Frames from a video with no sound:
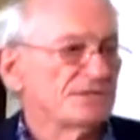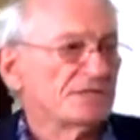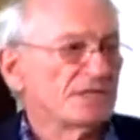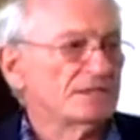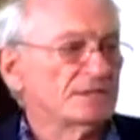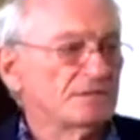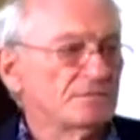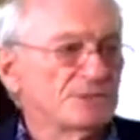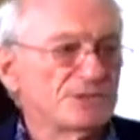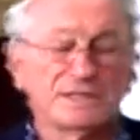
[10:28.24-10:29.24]
that,
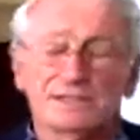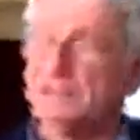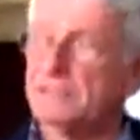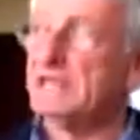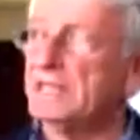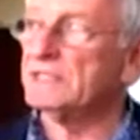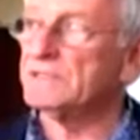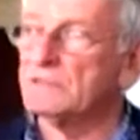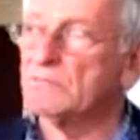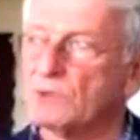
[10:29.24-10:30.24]
particularly today, is
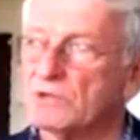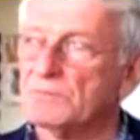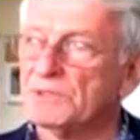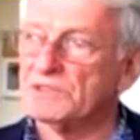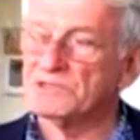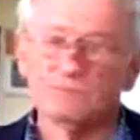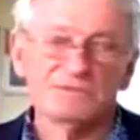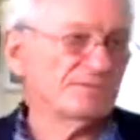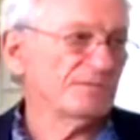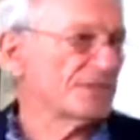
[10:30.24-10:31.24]
an important piece to
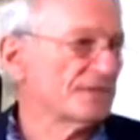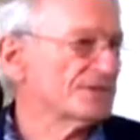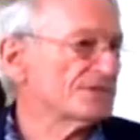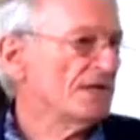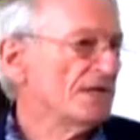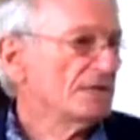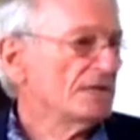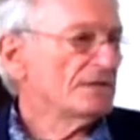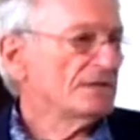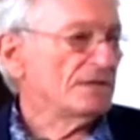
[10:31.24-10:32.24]
me because
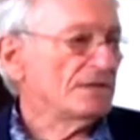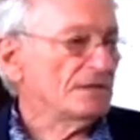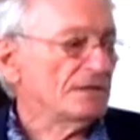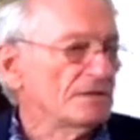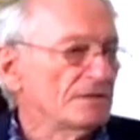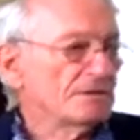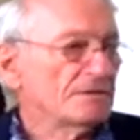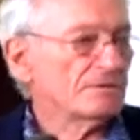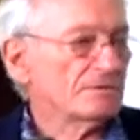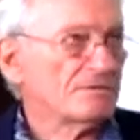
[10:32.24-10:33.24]
the
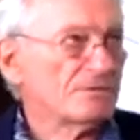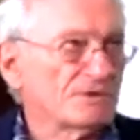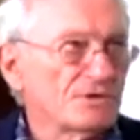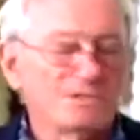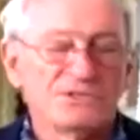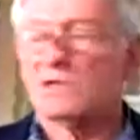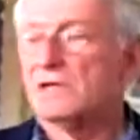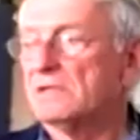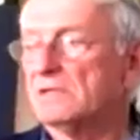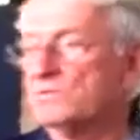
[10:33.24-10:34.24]
verbiage on it is